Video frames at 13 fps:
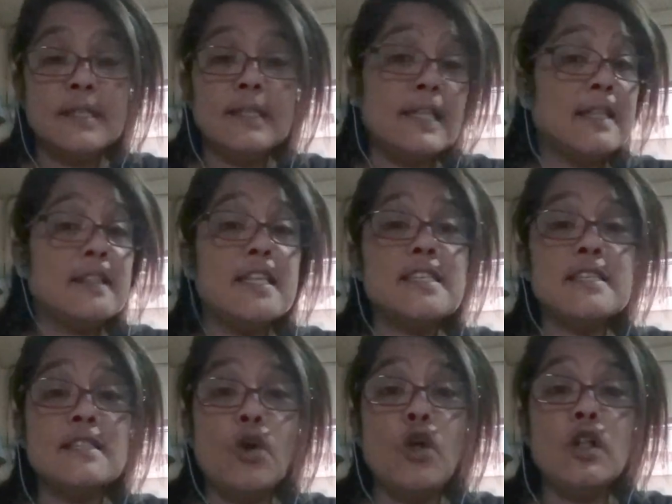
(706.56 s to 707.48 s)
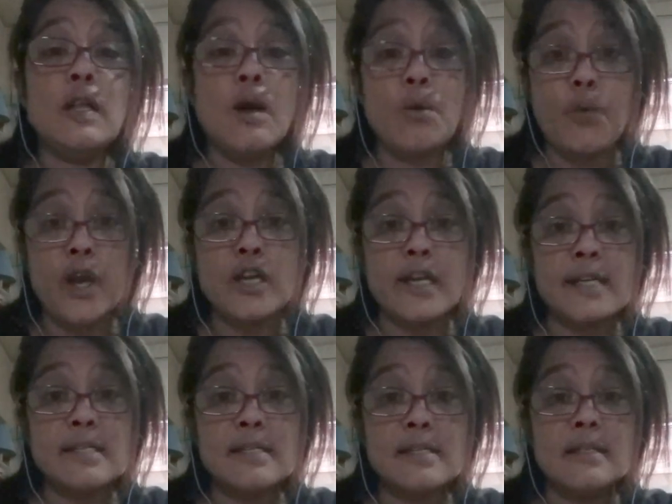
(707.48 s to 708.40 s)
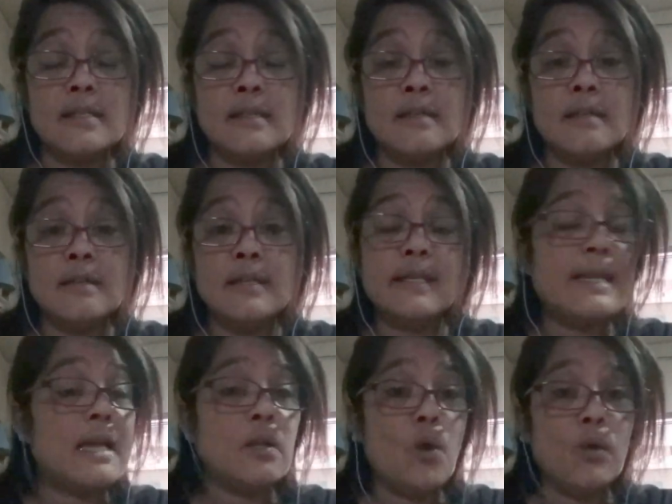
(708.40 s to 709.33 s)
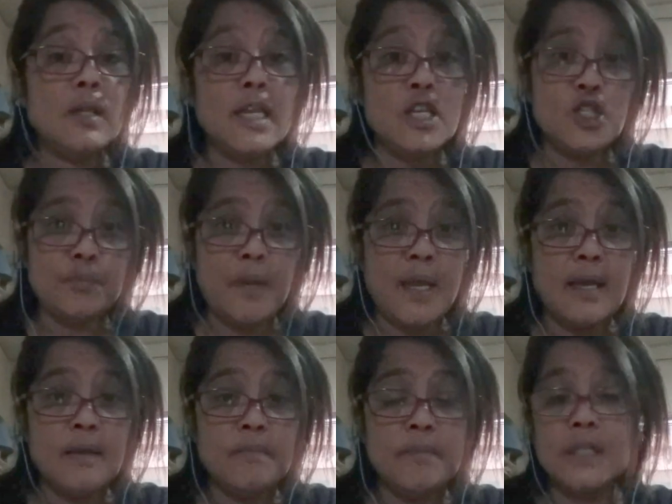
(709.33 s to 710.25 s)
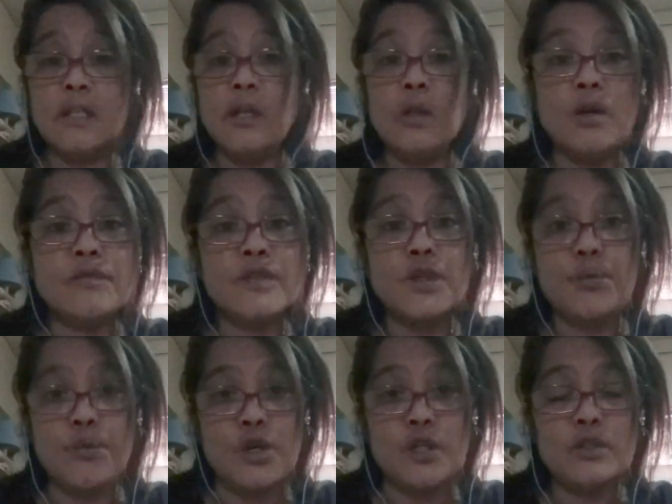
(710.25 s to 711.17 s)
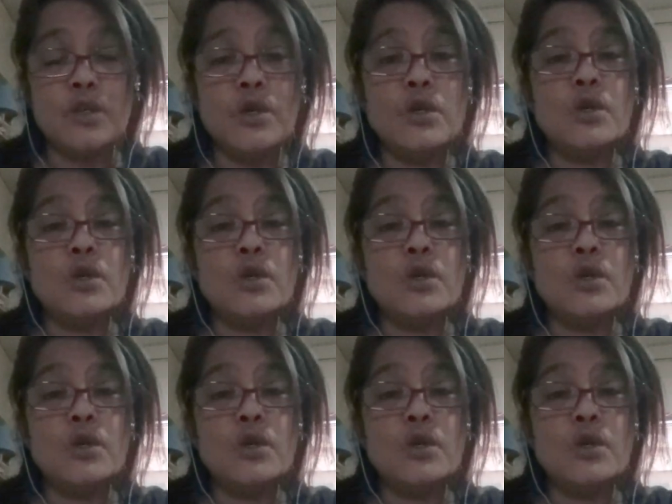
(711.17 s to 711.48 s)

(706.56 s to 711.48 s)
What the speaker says: That this is all awareness, not only in Japan but all over the world.